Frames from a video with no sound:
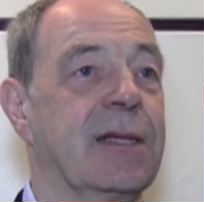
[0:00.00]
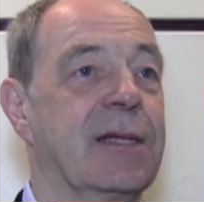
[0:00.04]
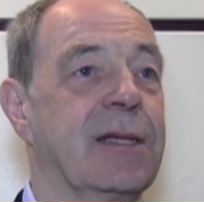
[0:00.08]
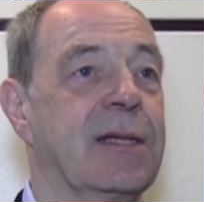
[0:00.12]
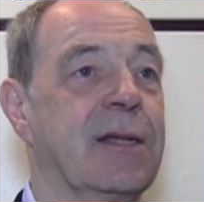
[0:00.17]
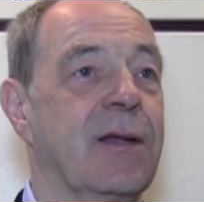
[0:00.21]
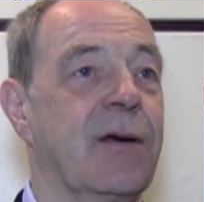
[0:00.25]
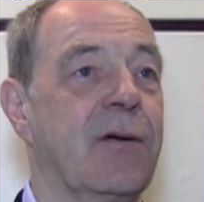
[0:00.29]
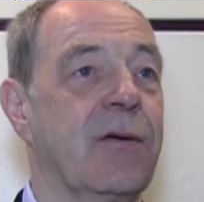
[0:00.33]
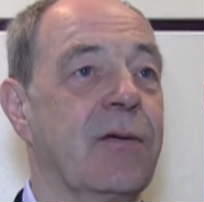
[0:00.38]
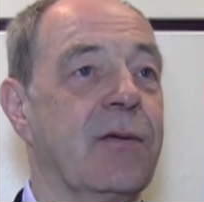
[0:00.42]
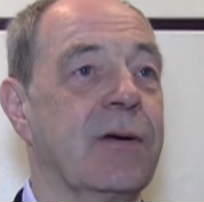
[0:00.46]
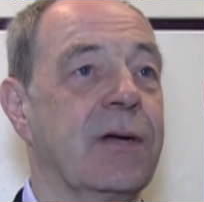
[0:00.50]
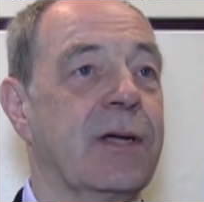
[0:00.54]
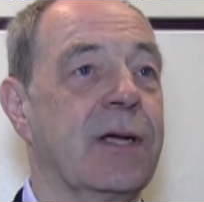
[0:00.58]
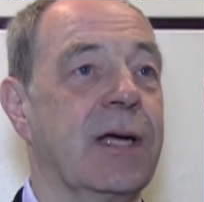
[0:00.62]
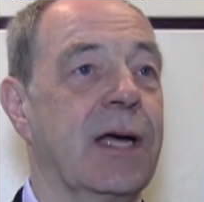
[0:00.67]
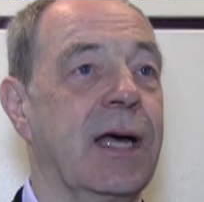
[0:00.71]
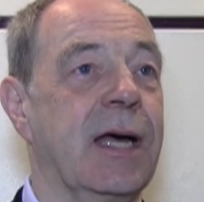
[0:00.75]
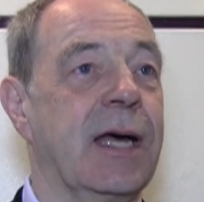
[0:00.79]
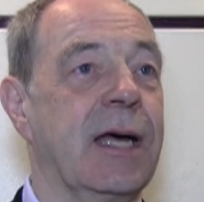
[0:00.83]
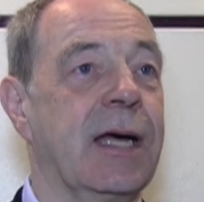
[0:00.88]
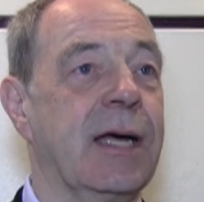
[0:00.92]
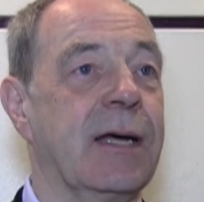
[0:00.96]
So
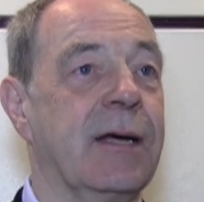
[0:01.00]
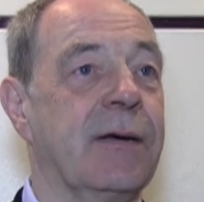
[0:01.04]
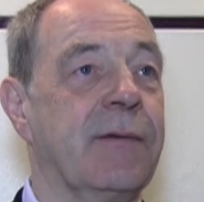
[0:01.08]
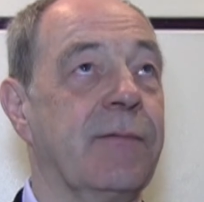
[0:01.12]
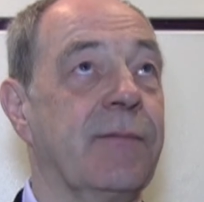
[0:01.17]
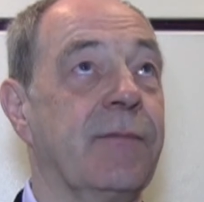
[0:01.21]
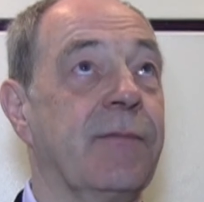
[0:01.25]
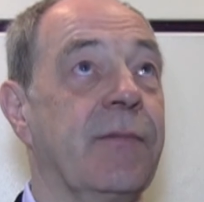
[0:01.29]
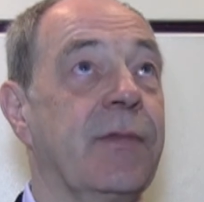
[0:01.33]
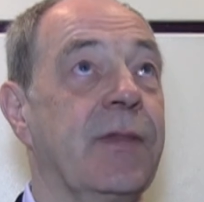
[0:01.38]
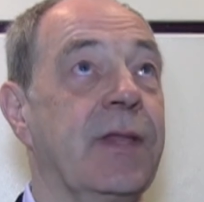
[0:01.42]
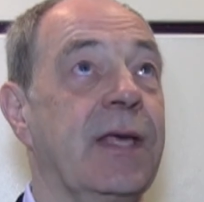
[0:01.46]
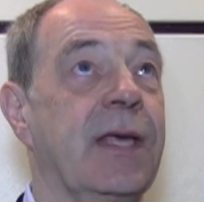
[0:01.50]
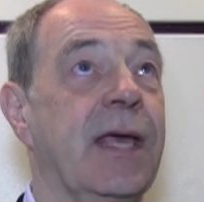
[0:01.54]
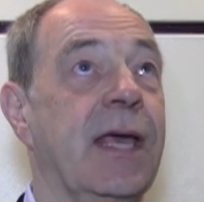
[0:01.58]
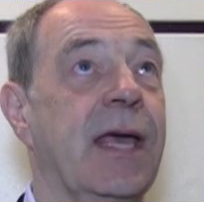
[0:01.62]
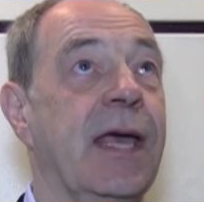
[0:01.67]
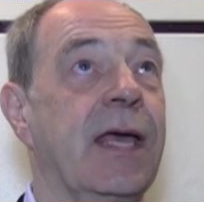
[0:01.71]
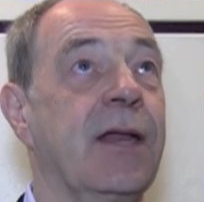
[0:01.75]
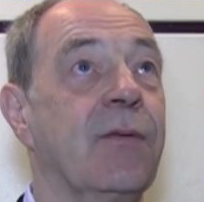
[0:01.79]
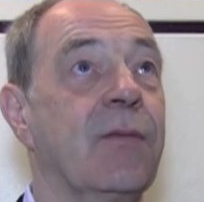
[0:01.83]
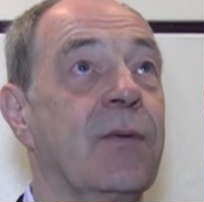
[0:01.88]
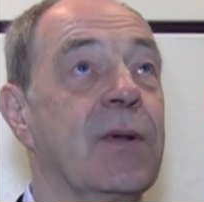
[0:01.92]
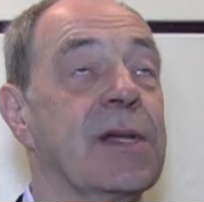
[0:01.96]
the
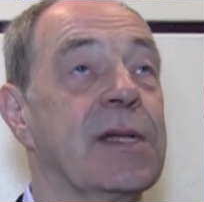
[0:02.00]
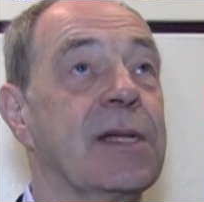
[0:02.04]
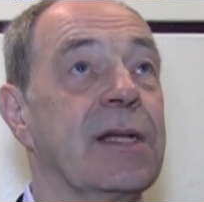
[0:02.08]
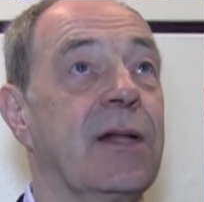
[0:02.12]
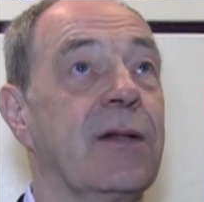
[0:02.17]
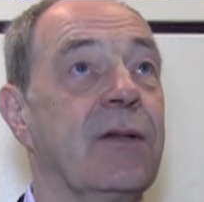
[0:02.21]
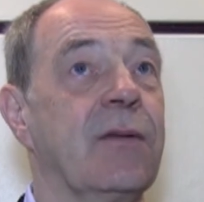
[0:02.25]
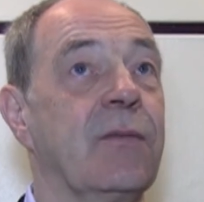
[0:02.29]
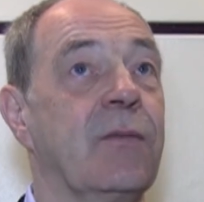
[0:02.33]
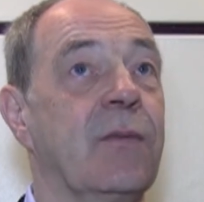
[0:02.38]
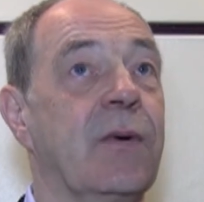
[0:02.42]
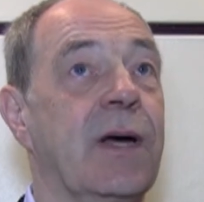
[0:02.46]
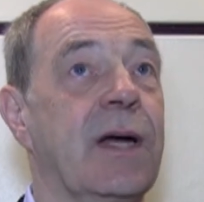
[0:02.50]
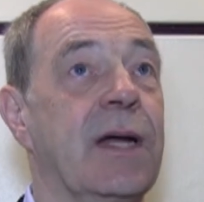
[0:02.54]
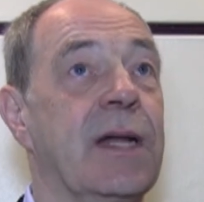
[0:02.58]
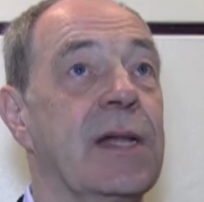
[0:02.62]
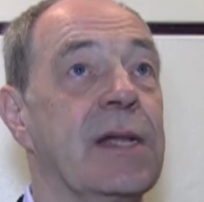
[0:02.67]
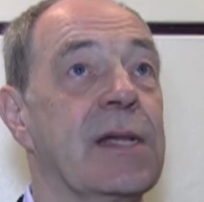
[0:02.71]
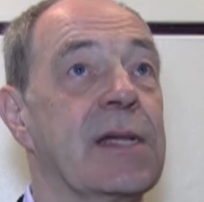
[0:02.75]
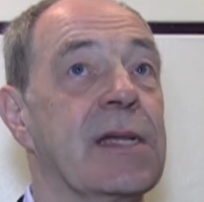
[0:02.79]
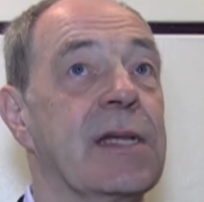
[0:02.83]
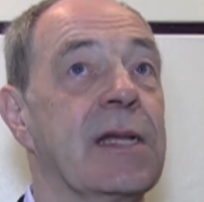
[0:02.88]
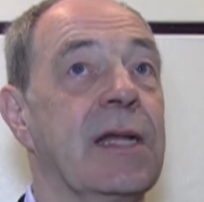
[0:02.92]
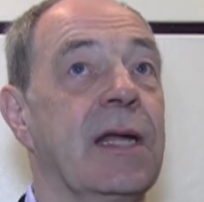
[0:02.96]
end result
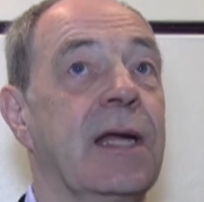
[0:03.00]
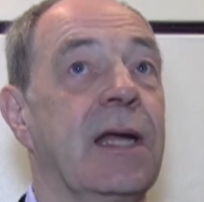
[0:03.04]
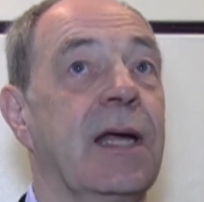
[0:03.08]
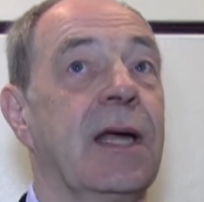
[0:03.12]
was